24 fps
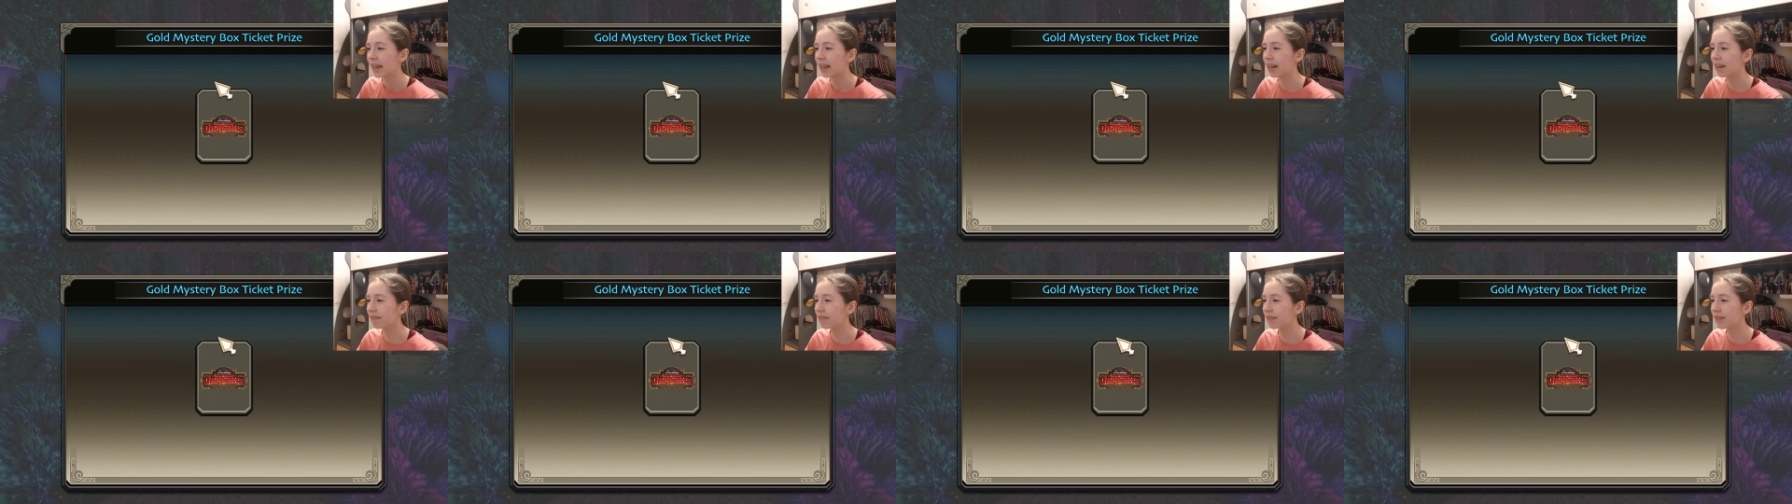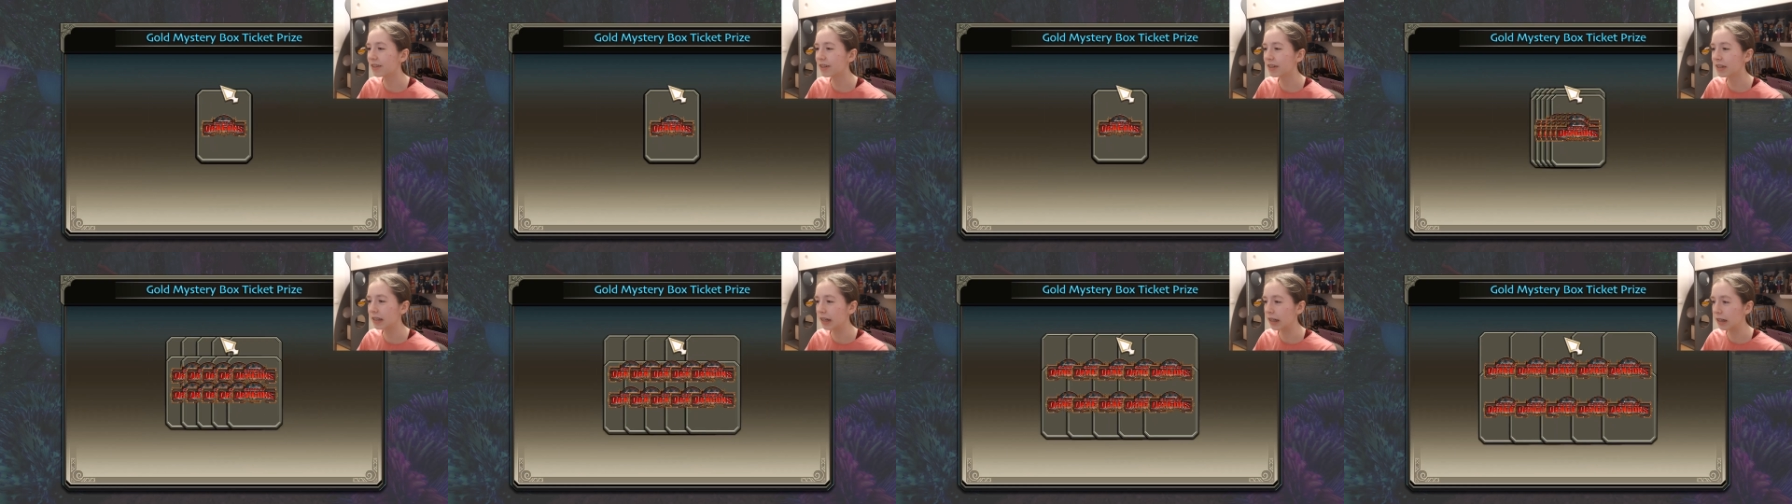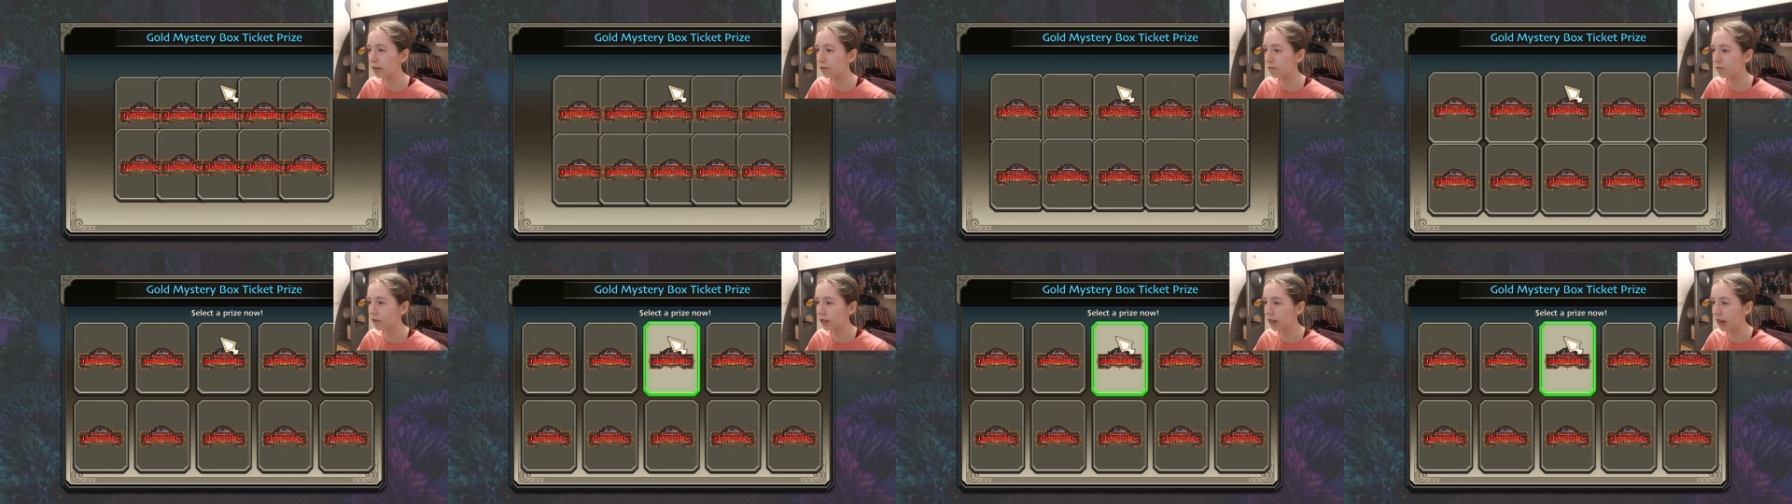And I'm so
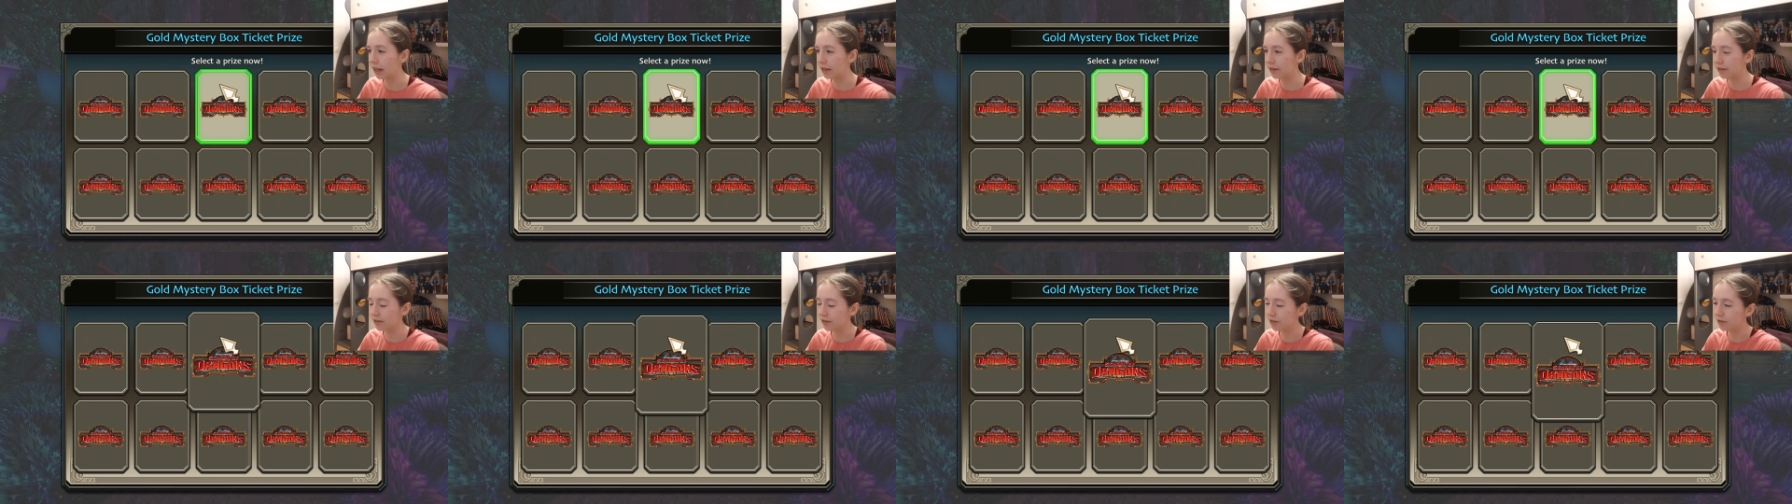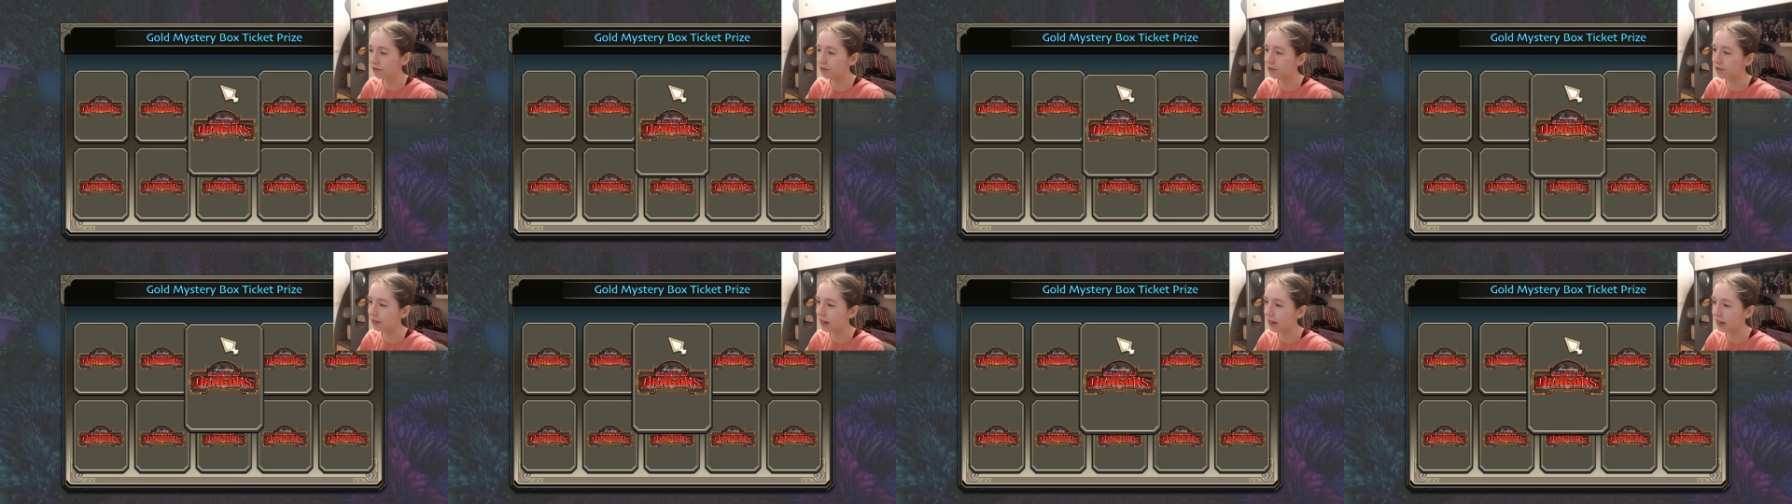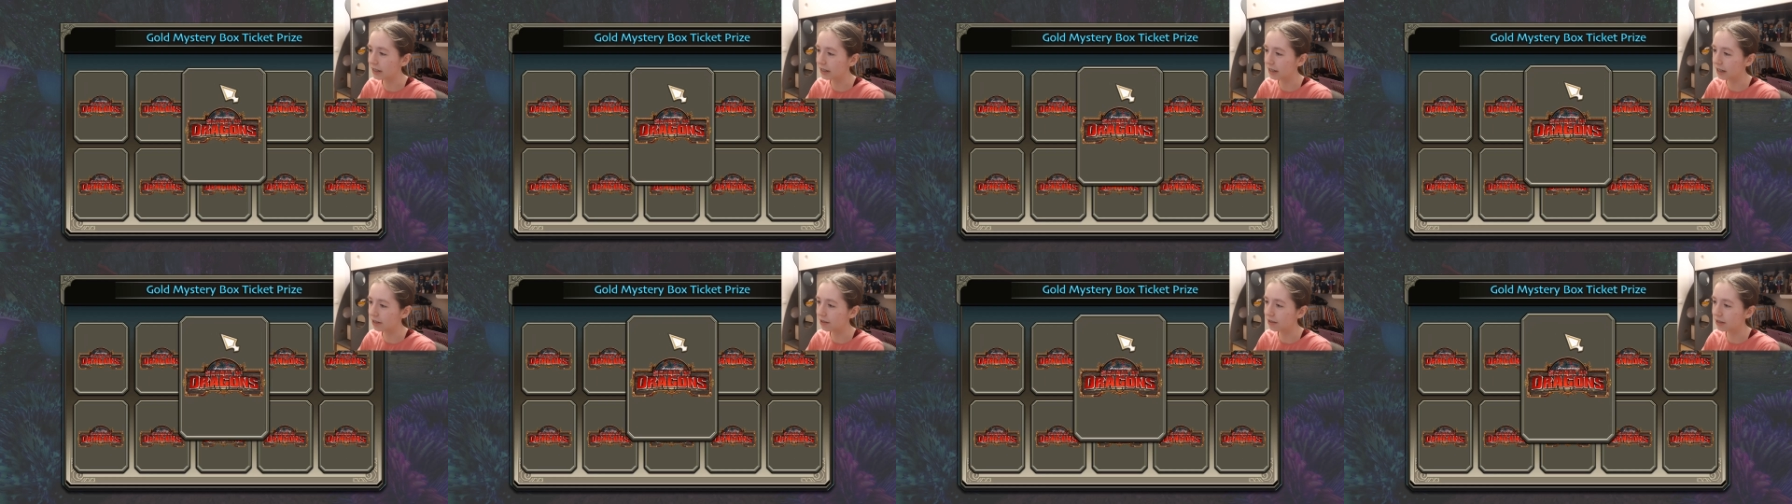excited for that new
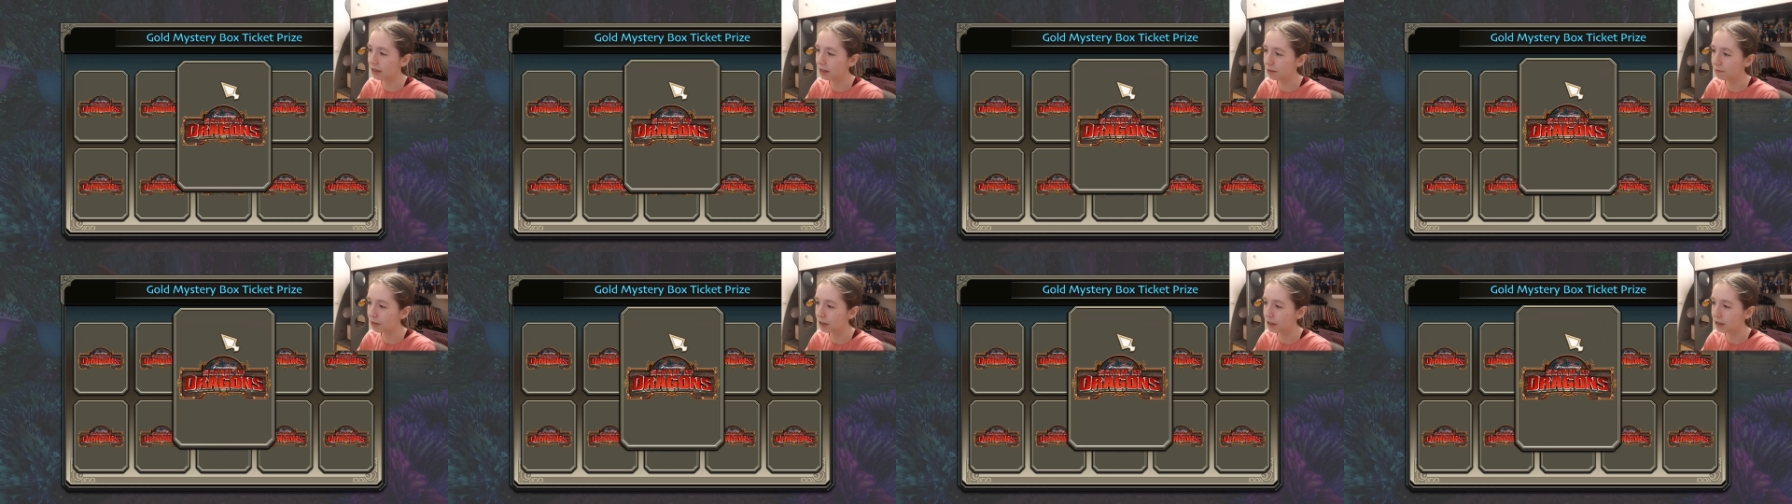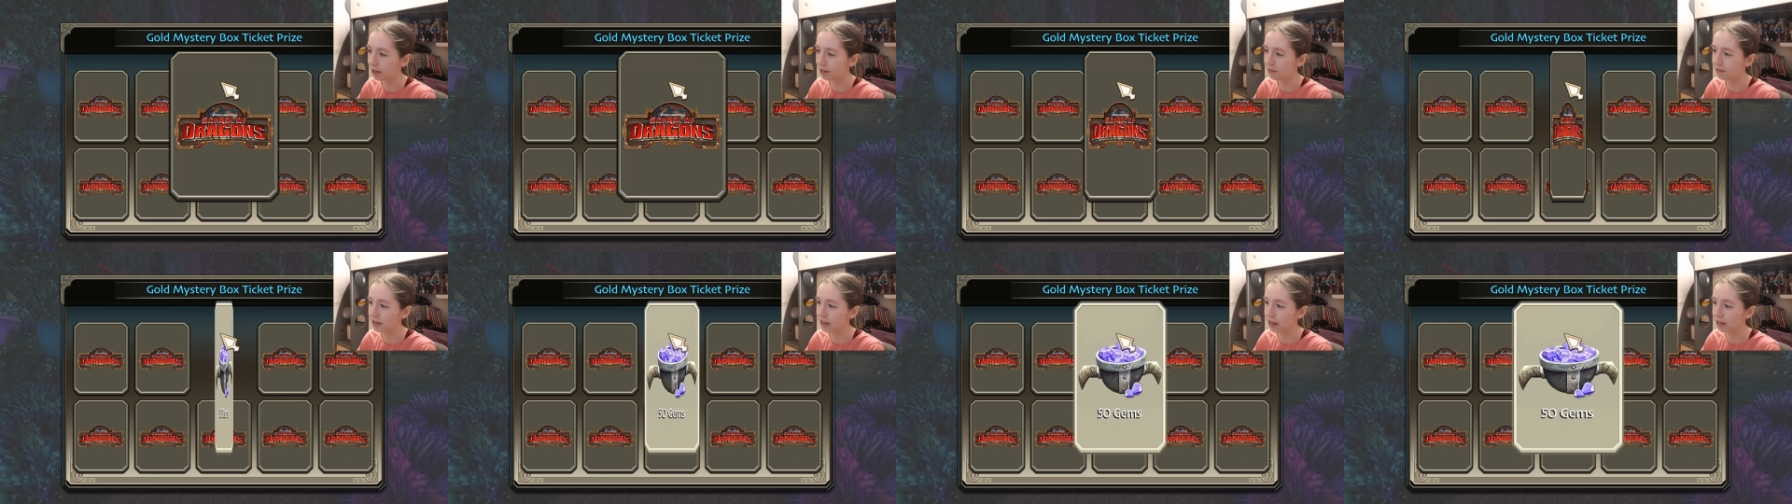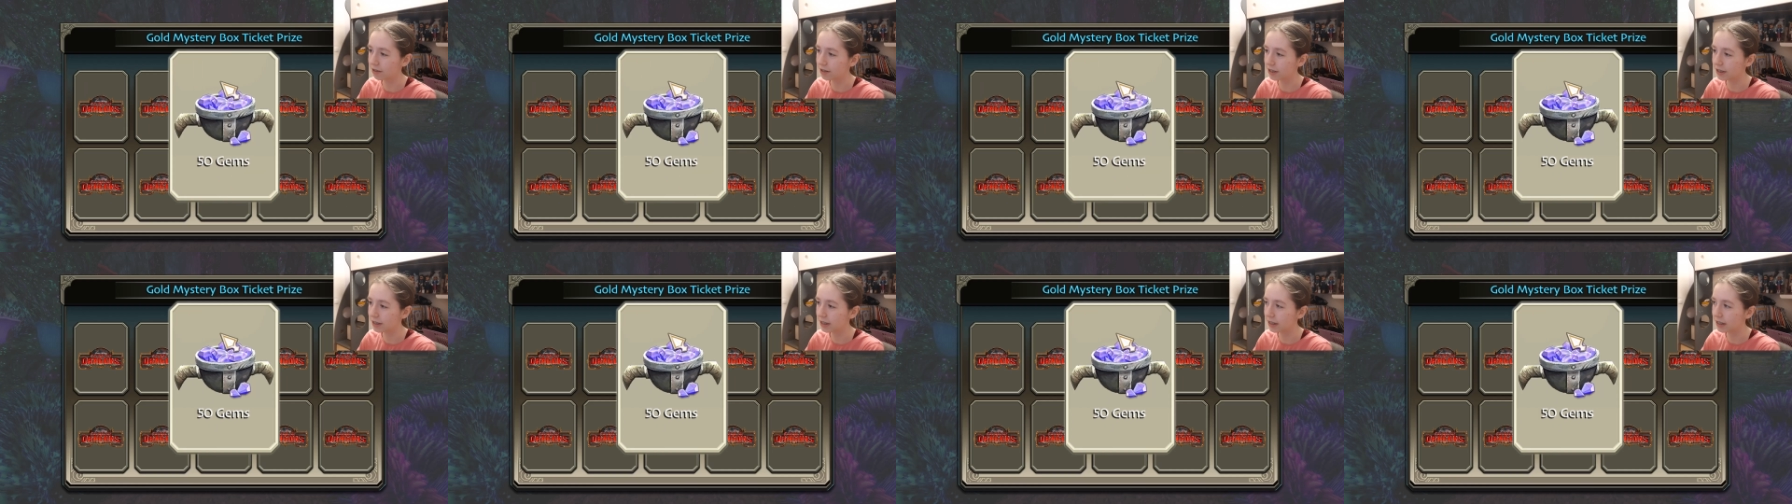dragon that's gonna be coming
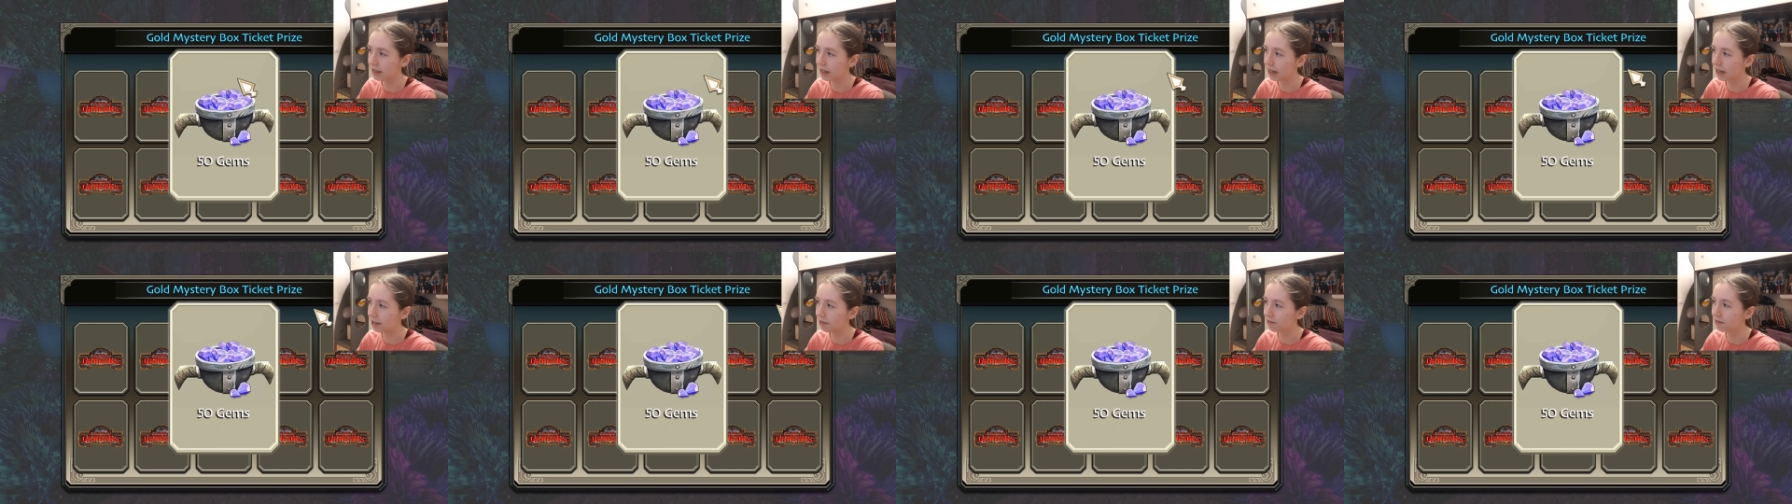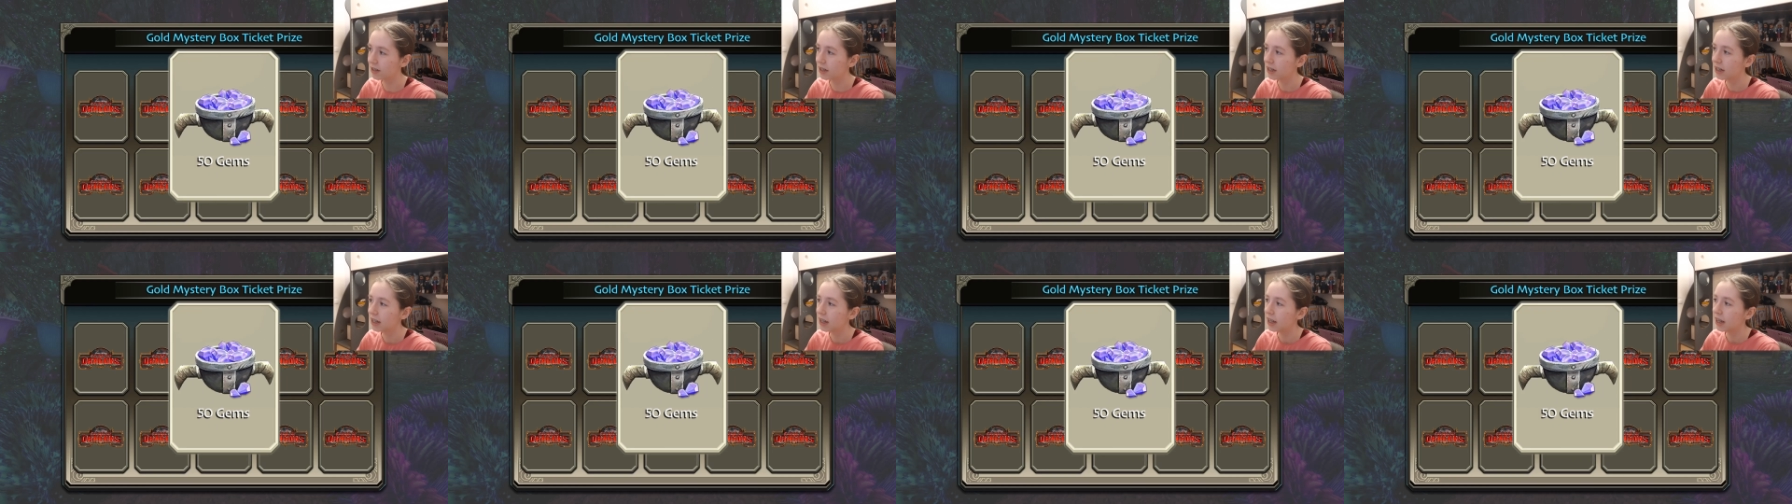out in the game.